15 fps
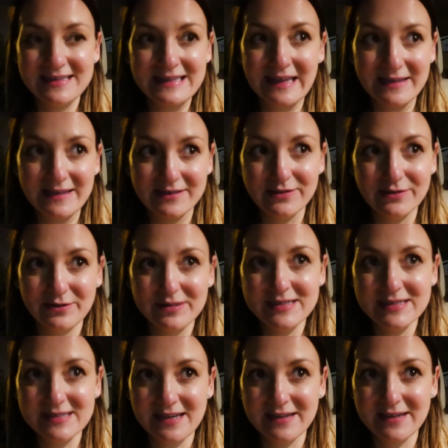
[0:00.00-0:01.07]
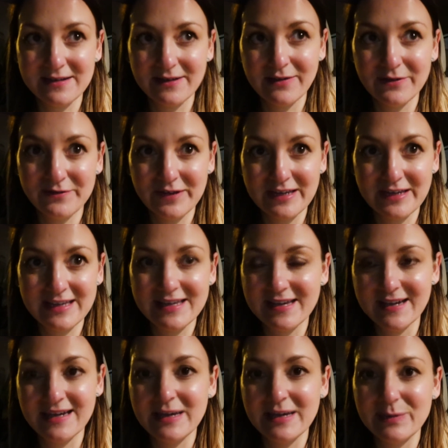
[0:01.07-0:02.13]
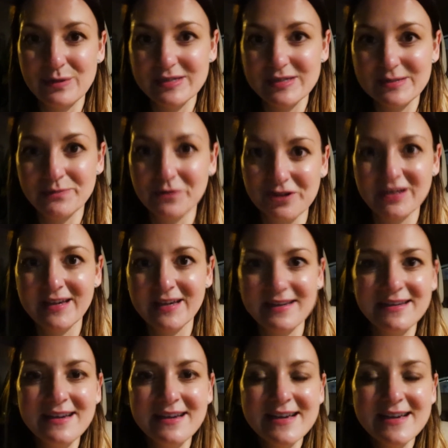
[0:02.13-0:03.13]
like, you know, inside of IKEA, it wasn't working.